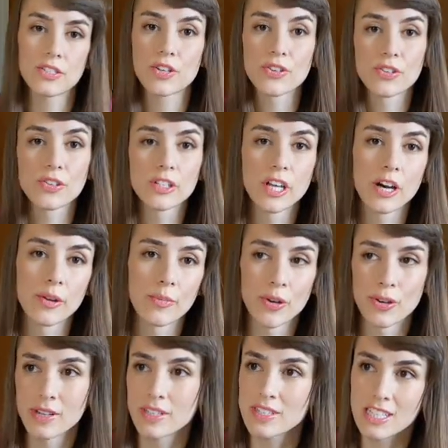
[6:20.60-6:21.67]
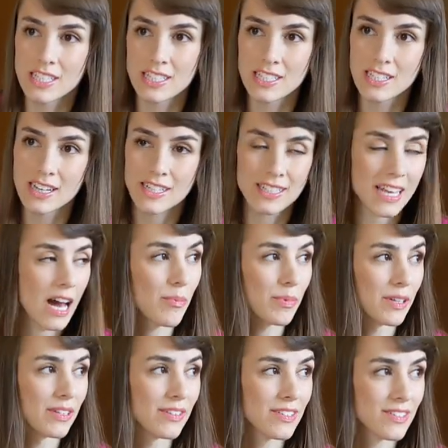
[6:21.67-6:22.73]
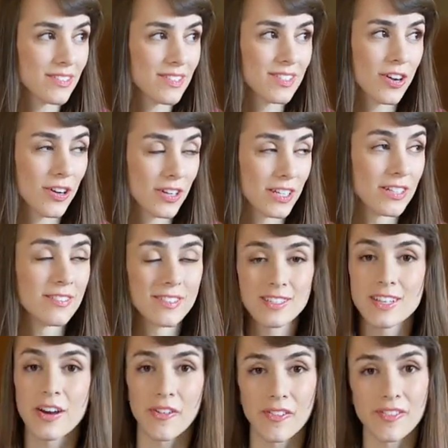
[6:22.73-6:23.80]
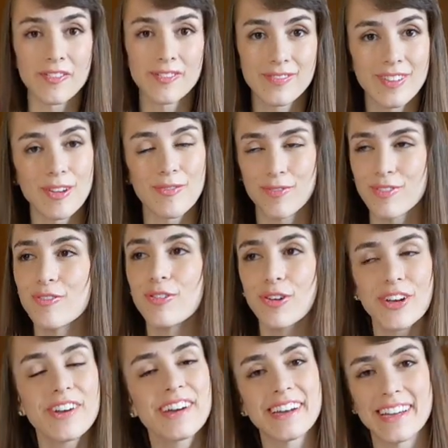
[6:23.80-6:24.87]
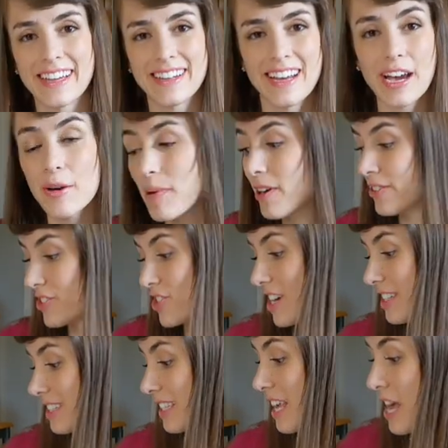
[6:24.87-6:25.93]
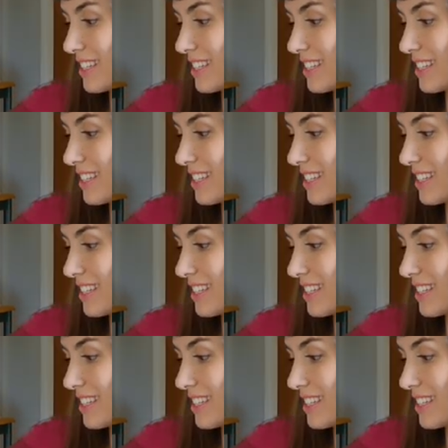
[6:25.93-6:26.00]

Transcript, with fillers: eternal lawn mowing season has happened, started, so if, if you're hearing it, I apologize.